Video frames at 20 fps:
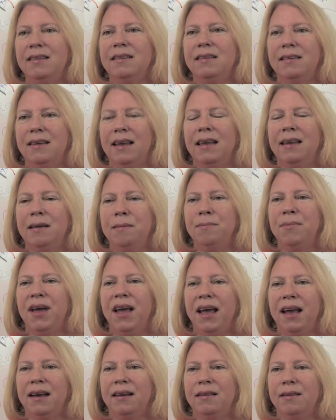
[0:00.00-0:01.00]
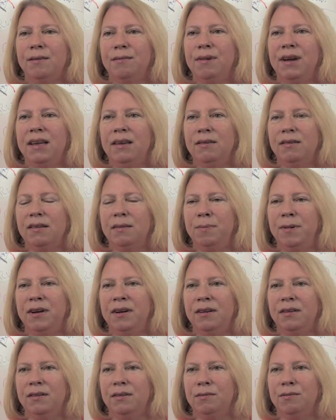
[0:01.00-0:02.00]
it can impact the way you
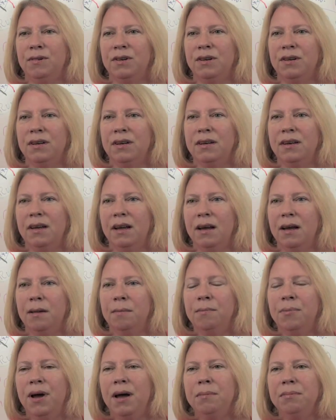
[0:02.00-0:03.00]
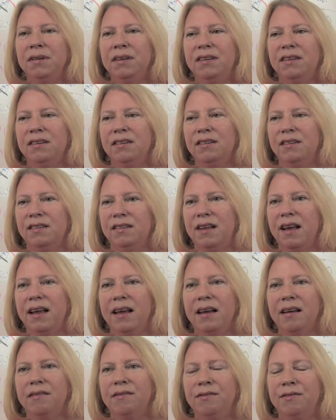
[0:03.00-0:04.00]
experience a work, um, publishers
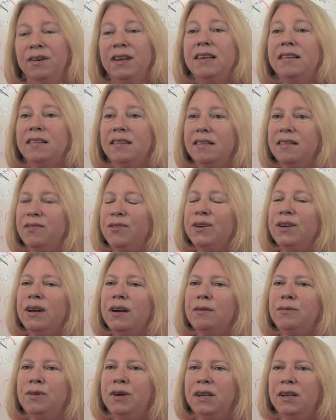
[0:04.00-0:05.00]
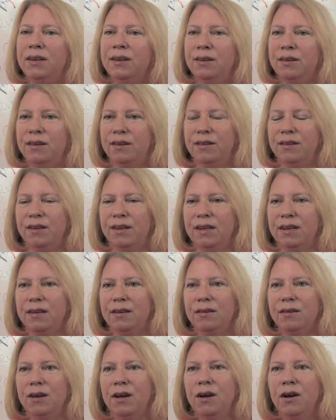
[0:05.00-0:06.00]
have reasons for not wanting you to see
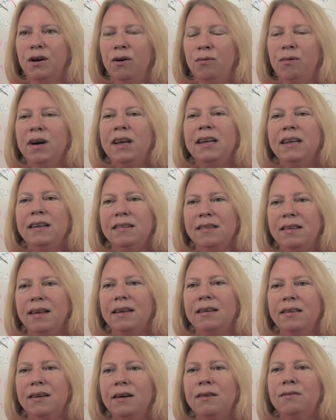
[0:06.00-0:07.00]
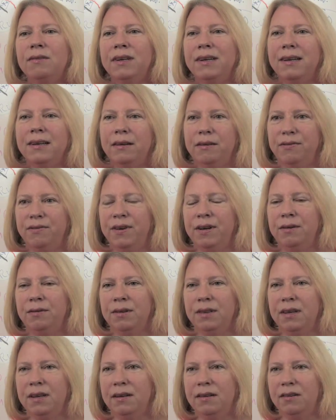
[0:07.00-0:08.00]
it. One is they don't want to interfere
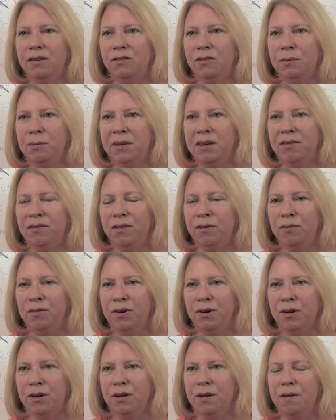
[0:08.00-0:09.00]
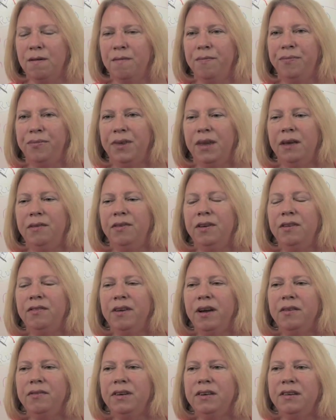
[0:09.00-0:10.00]
with the enjoyment of the work. If you've
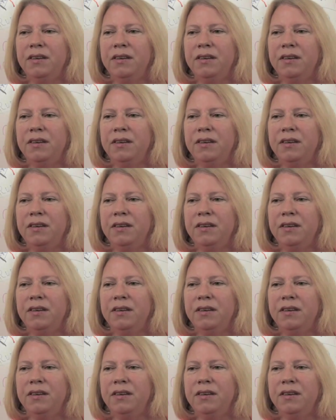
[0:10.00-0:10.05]
ever